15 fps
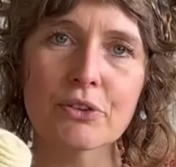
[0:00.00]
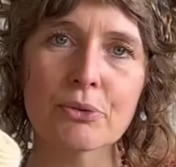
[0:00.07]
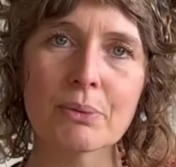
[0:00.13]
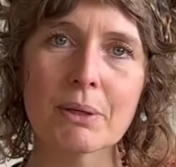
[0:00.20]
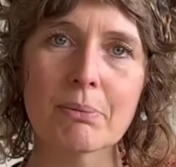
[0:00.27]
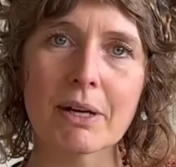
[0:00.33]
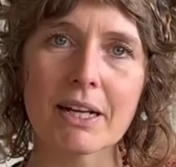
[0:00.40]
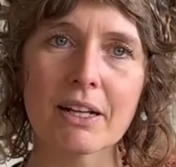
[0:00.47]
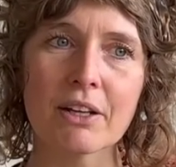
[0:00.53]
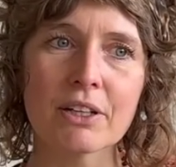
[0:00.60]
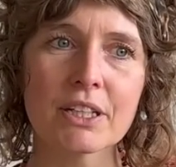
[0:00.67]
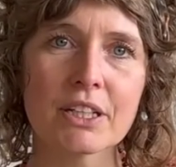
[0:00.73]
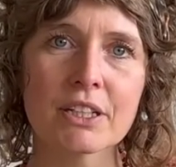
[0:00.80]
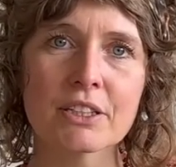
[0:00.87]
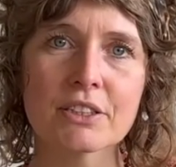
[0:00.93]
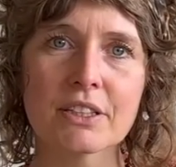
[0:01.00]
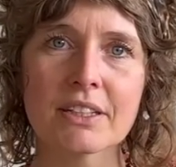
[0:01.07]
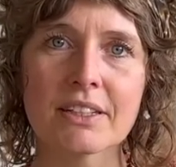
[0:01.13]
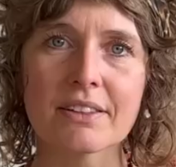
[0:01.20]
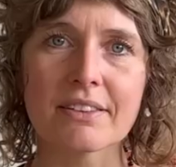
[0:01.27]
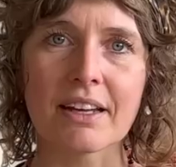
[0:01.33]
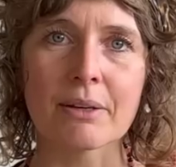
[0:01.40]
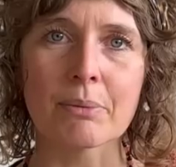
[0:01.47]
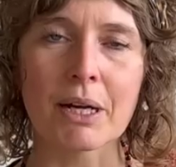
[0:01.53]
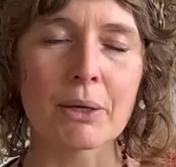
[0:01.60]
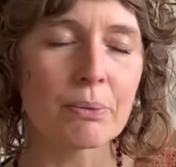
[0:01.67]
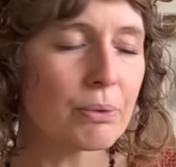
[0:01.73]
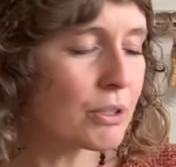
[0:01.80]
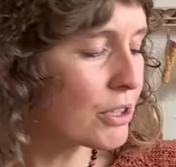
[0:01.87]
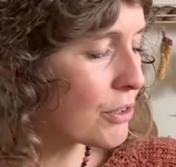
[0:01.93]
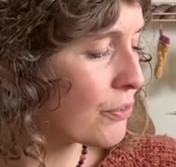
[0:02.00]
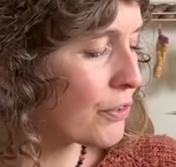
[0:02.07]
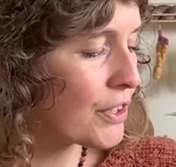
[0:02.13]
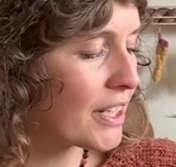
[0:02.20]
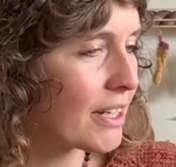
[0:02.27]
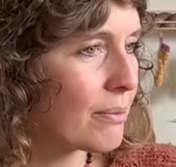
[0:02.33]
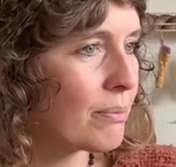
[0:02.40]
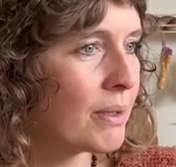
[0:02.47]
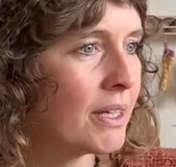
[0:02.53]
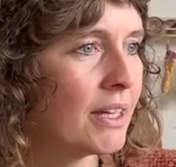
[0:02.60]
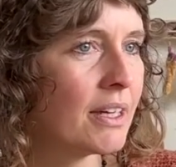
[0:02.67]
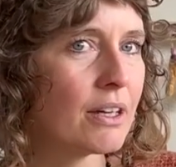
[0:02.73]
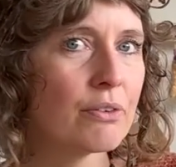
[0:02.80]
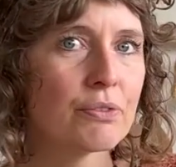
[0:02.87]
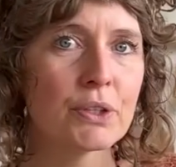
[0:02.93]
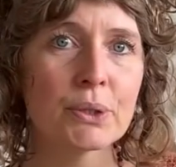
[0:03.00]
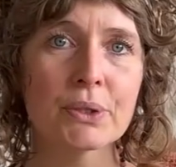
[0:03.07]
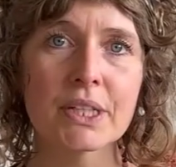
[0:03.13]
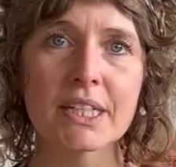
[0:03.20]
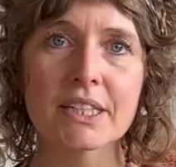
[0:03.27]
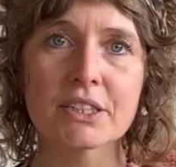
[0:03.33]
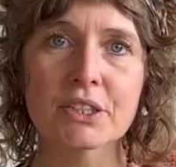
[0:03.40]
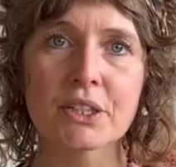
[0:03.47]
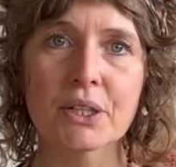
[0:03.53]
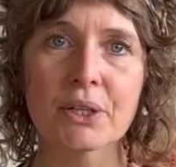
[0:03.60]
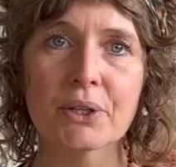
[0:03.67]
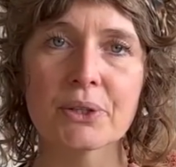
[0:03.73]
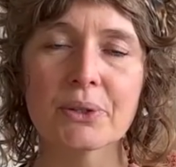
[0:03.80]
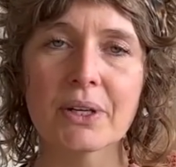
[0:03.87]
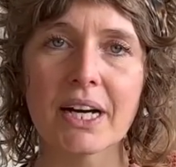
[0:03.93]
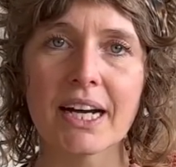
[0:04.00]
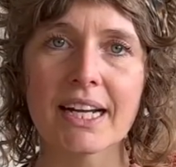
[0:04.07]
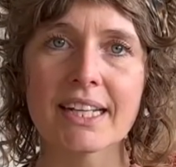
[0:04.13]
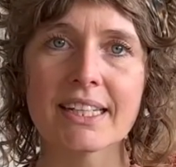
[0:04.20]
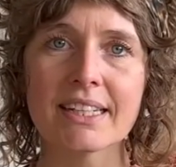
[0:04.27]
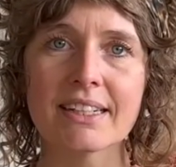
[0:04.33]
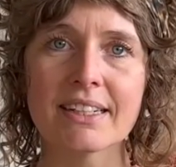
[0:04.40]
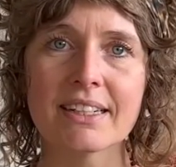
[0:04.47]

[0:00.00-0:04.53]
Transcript: to me by Lang Yarns in the time I worked for them. A few years ago I